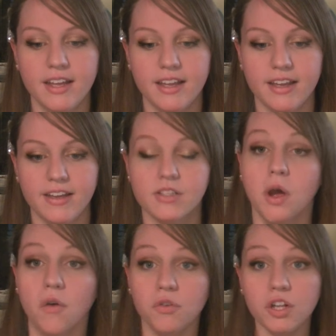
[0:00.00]
is
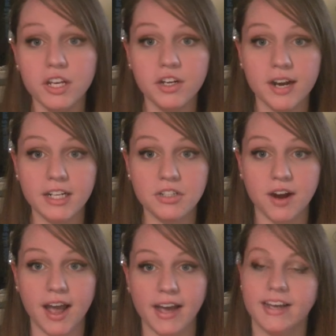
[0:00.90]
really good at
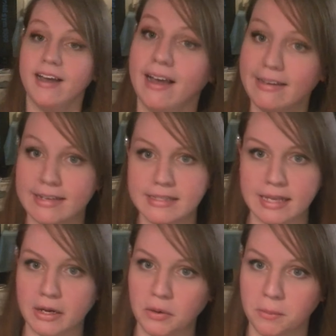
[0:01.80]
track, I guess
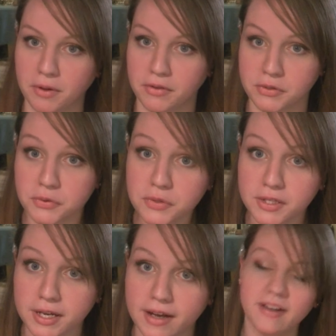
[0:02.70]
like her mother
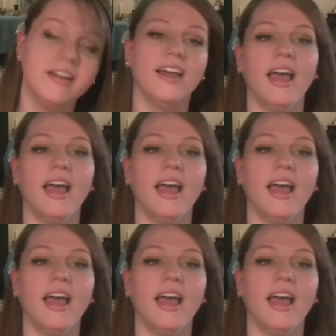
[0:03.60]
Suzuka,